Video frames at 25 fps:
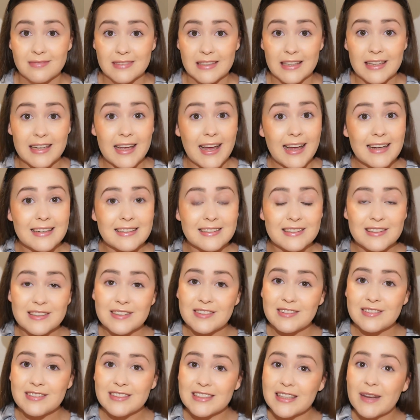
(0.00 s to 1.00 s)
again,
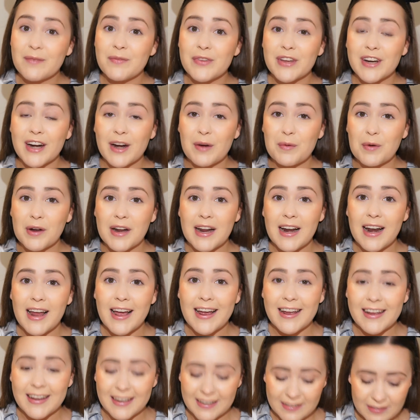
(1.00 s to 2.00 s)
something I really
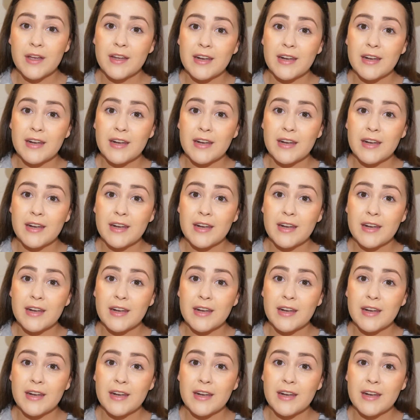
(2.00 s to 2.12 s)
like.